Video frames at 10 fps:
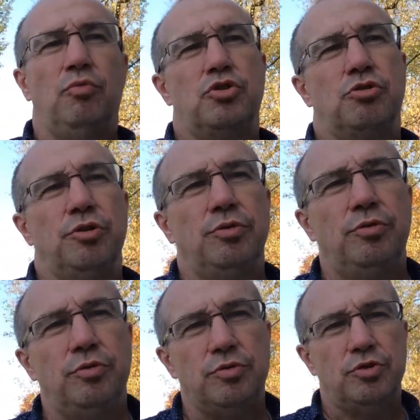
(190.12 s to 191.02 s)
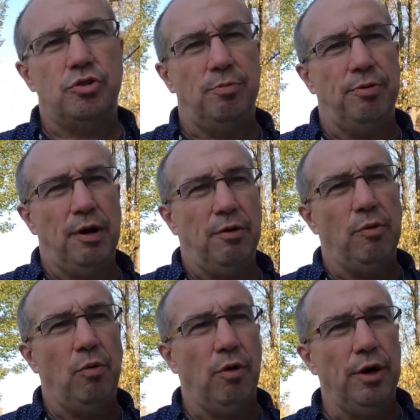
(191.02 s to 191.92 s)
true
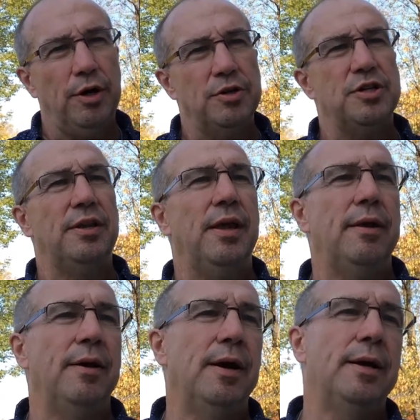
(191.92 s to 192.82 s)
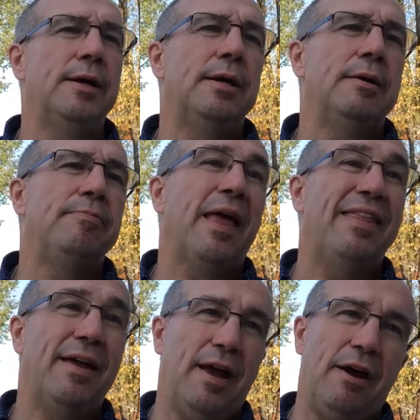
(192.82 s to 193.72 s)
prayer warriors.
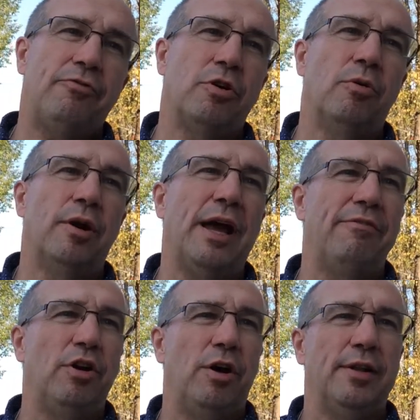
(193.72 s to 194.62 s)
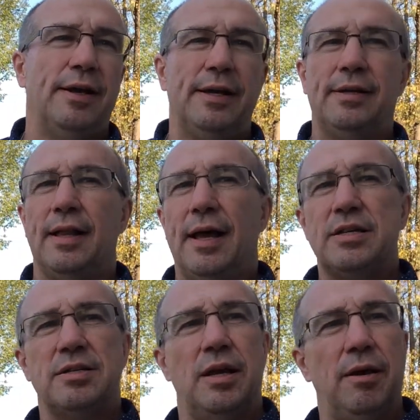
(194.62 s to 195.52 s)
And then afterward, I have an online
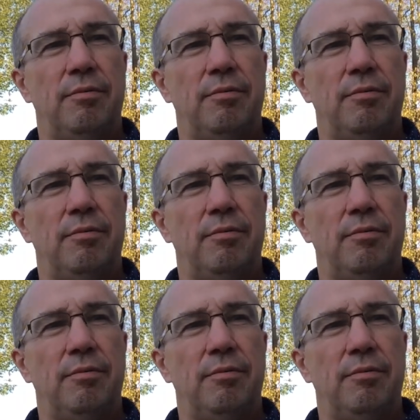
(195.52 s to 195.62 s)
class.